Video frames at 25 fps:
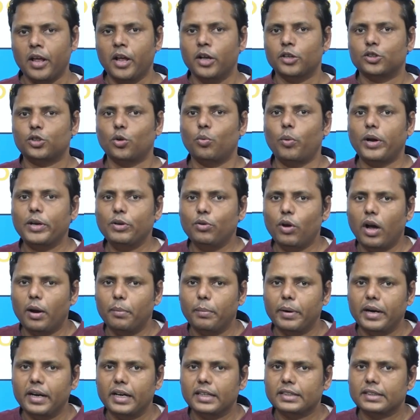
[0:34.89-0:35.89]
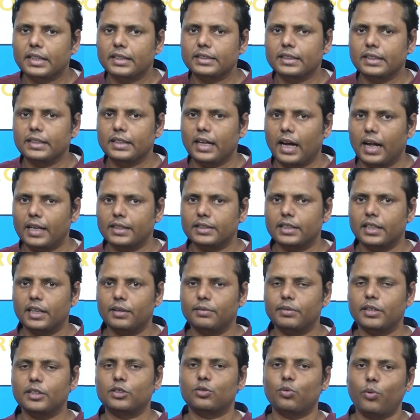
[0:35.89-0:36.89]
So when you have been discussing the answer
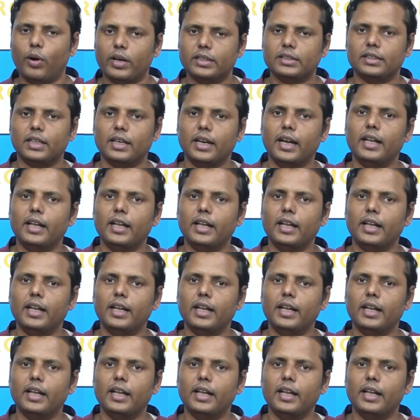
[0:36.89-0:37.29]
of this question,